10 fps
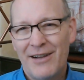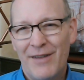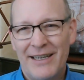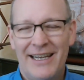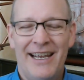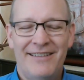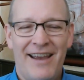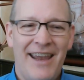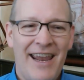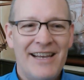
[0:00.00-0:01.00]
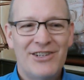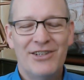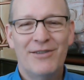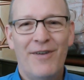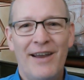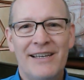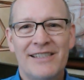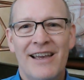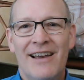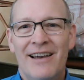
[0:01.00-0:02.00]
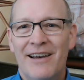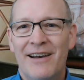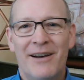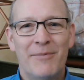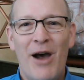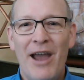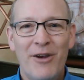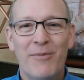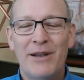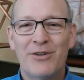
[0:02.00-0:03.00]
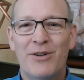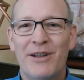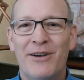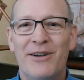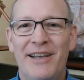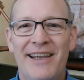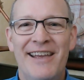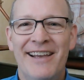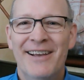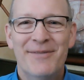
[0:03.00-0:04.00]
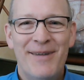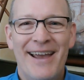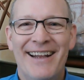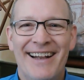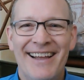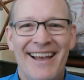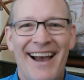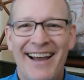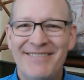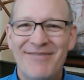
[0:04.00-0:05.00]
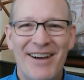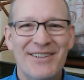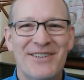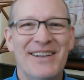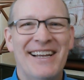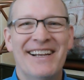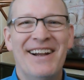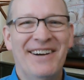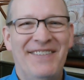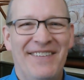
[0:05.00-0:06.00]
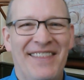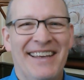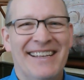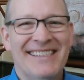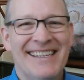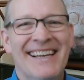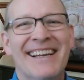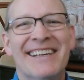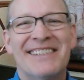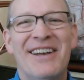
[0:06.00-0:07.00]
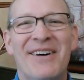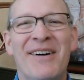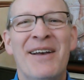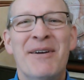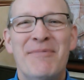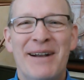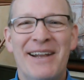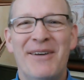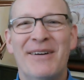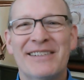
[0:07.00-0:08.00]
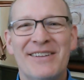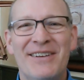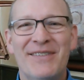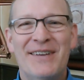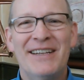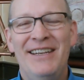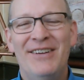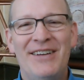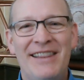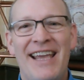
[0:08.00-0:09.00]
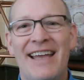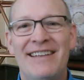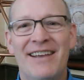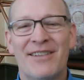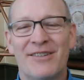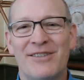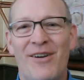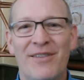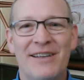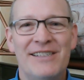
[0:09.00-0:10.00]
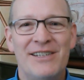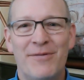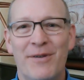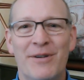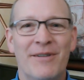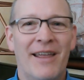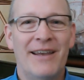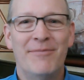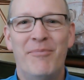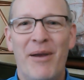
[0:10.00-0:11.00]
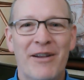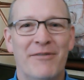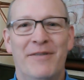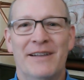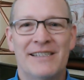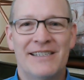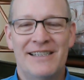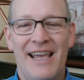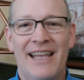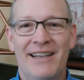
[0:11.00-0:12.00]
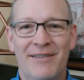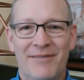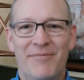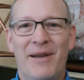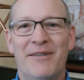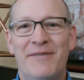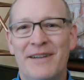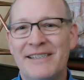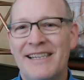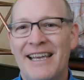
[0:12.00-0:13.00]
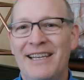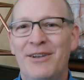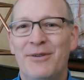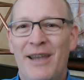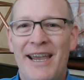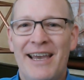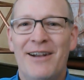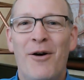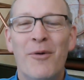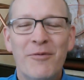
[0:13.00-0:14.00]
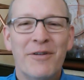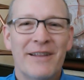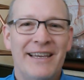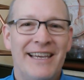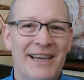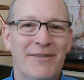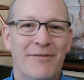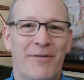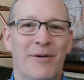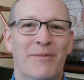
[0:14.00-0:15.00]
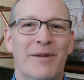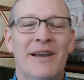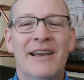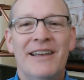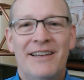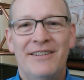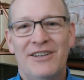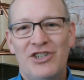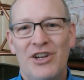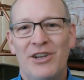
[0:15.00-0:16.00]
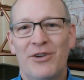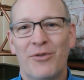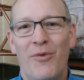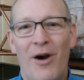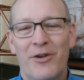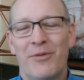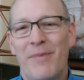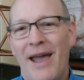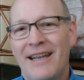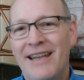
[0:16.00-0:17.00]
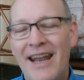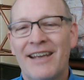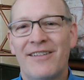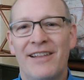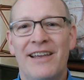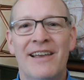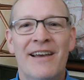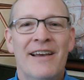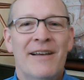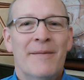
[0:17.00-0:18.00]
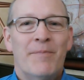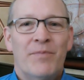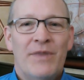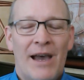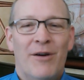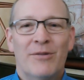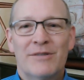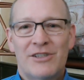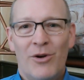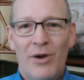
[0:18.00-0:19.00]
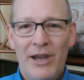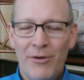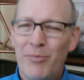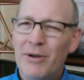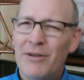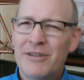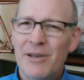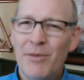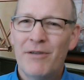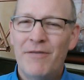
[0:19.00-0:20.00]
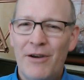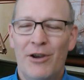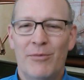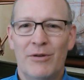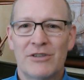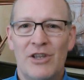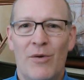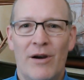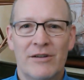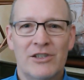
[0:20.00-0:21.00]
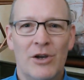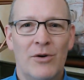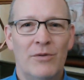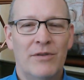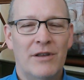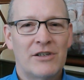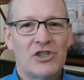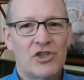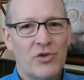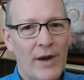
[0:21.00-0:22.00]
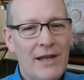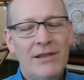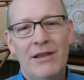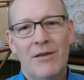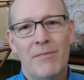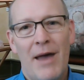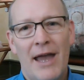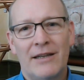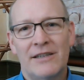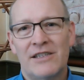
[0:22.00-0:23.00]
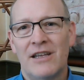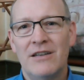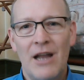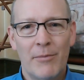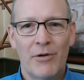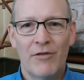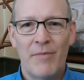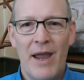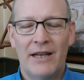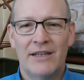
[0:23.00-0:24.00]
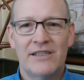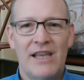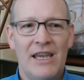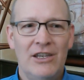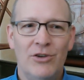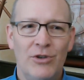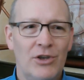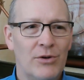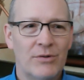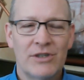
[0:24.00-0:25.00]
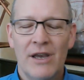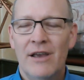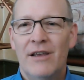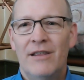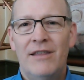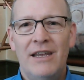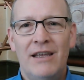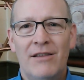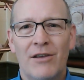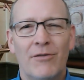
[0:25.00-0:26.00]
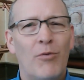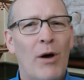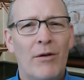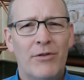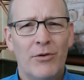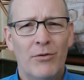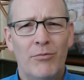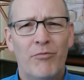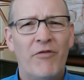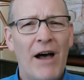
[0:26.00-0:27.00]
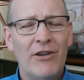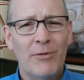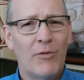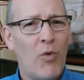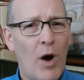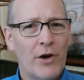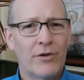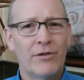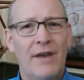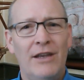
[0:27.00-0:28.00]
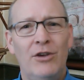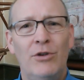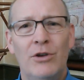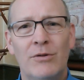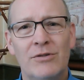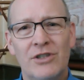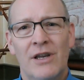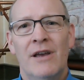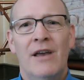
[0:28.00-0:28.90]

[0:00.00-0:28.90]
of like an anti-aging device, higher mental clarity. Man, I'm not drinking enough of this. So, but anyway, so you get the idea. There's all these different like benefits that you can hopefully get from conditioning your water magnetically. Now, but some of the variables though are, so the strength of the magnets, the number of magnets that you use, the volume of water that you use,